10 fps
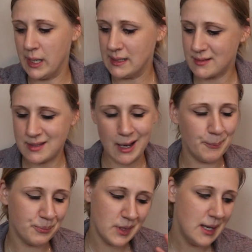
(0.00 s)
print.
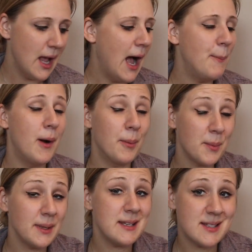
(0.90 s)
So I'll
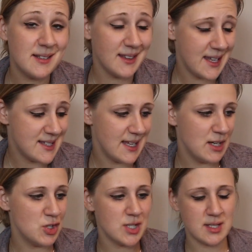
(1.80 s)
probably still list it
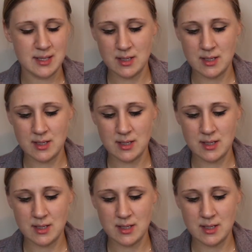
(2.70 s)
and just